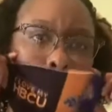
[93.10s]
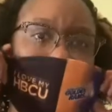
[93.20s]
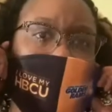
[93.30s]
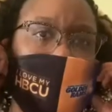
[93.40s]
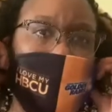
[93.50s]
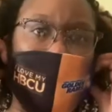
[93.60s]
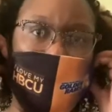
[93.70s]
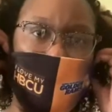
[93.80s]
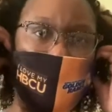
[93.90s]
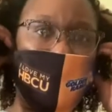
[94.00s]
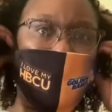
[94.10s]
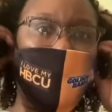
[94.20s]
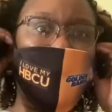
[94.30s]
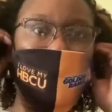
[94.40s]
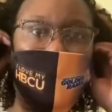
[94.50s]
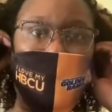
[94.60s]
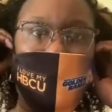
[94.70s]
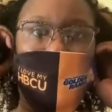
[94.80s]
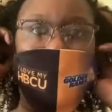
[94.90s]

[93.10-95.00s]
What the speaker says: Nothing is said.